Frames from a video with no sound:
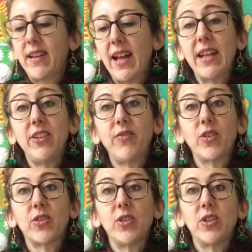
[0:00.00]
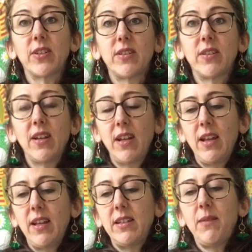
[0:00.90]
and you've got to just
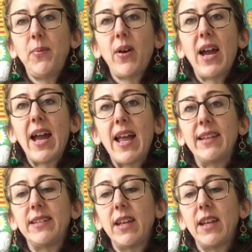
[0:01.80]
dip your hand